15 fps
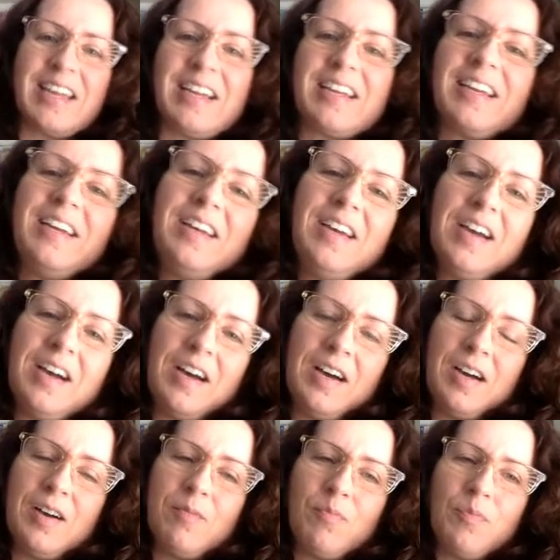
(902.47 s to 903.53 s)
Like,
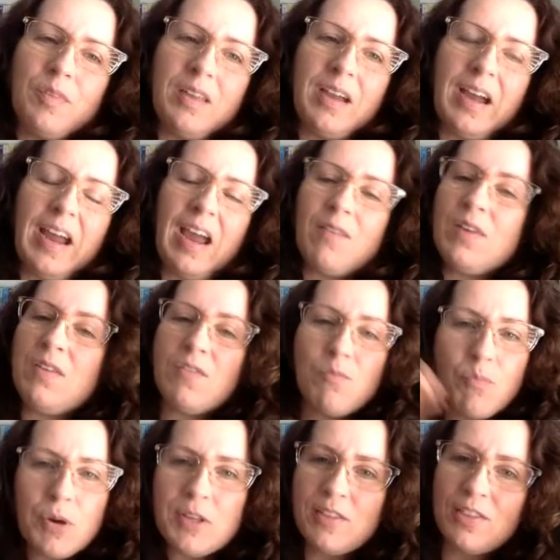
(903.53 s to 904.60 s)
I haven't even
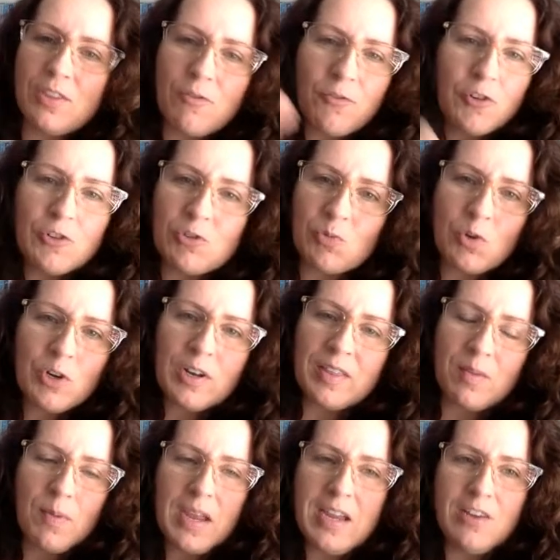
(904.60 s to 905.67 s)
put the first word on
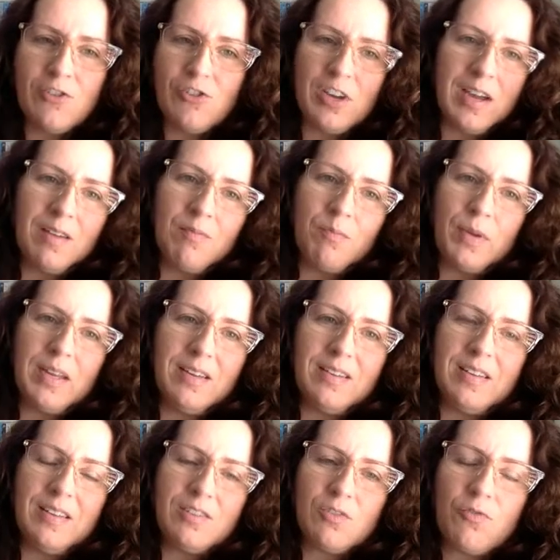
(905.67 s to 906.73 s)
the page yet, but
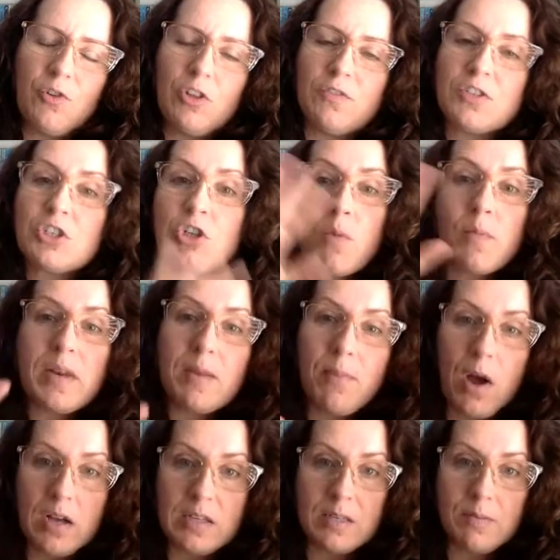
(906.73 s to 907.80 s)
it's full of so many
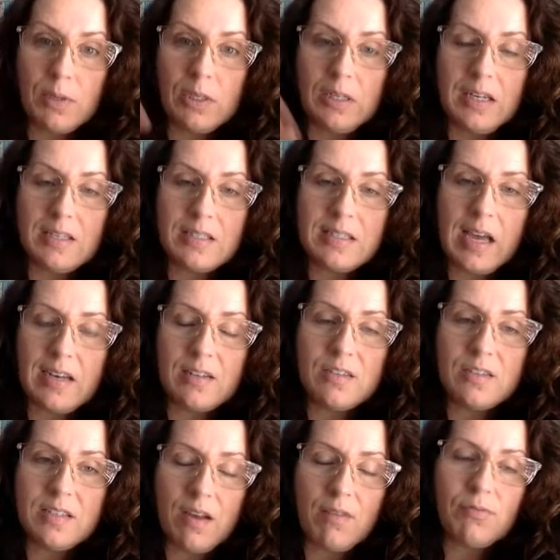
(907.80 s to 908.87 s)
possibilities. That is
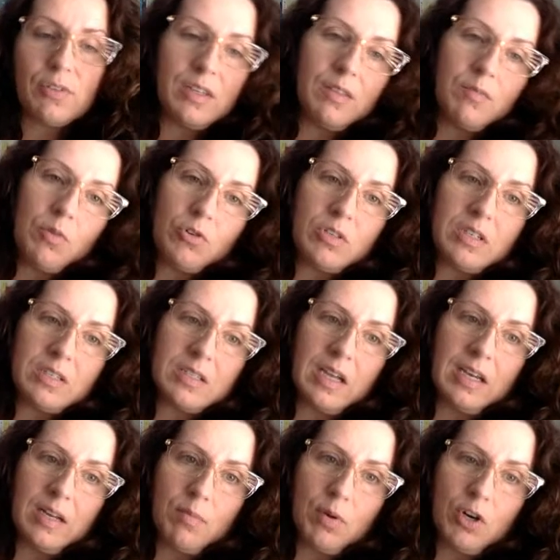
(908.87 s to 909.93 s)
definitely the most
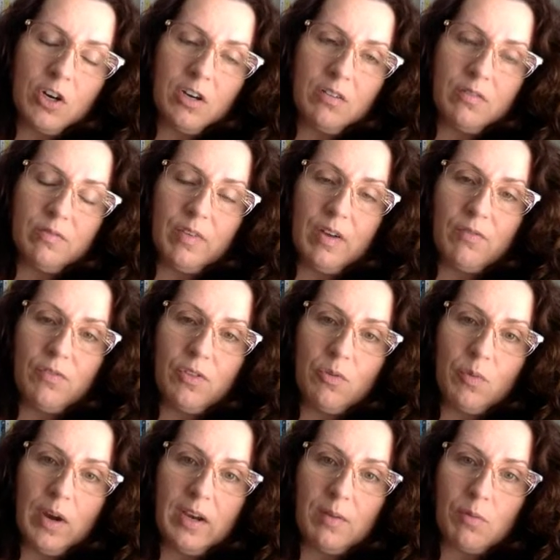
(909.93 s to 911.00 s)
exciting part of the
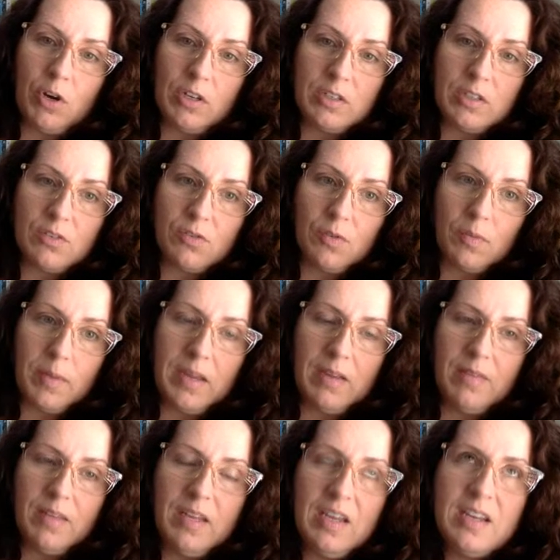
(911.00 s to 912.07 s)
writing process for me.
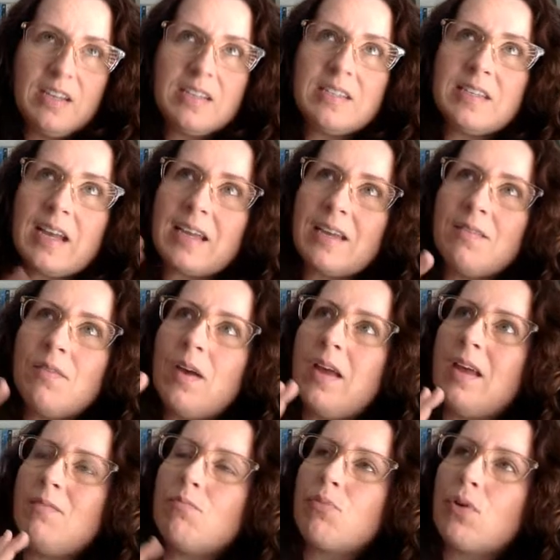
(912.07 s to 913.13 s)
Second,
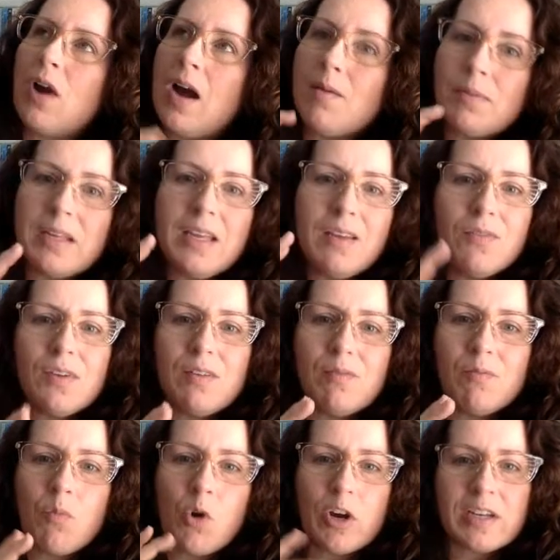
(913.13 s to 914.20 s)
and probably
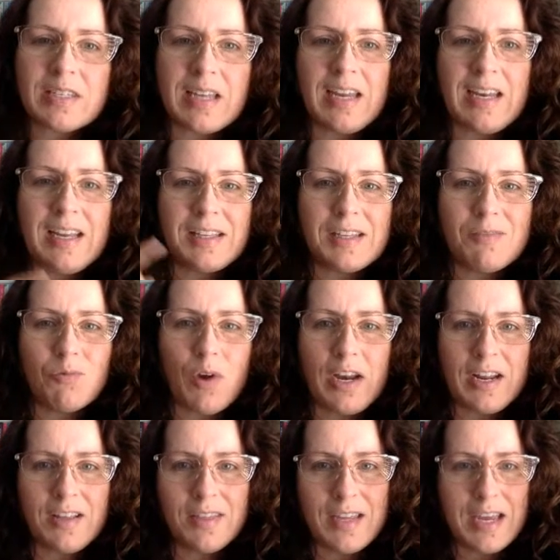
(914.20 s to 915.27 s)
even more exciting than
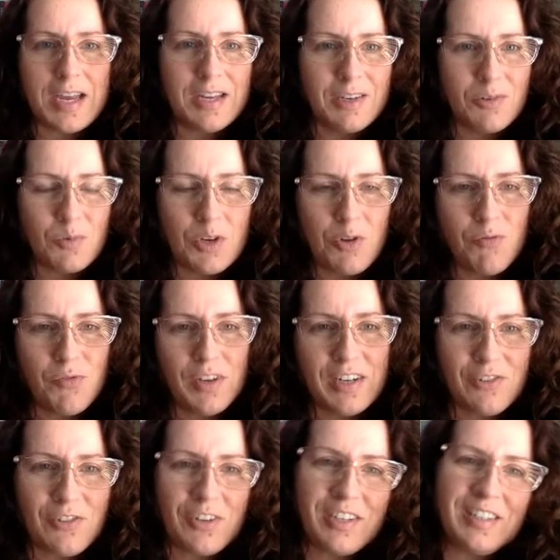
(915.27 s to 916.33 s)
writing the end when you
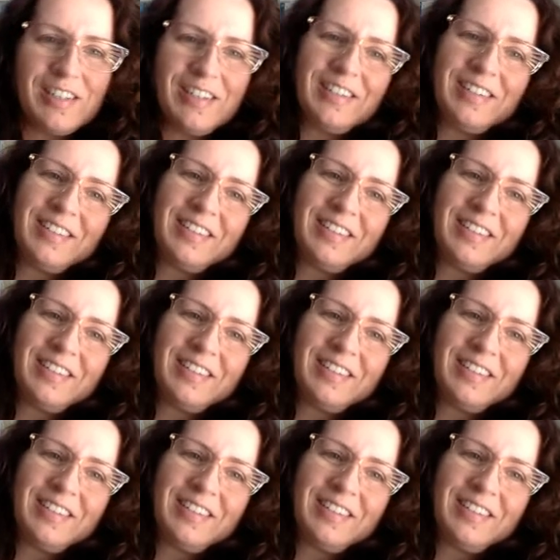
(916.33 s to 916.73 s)
finished it.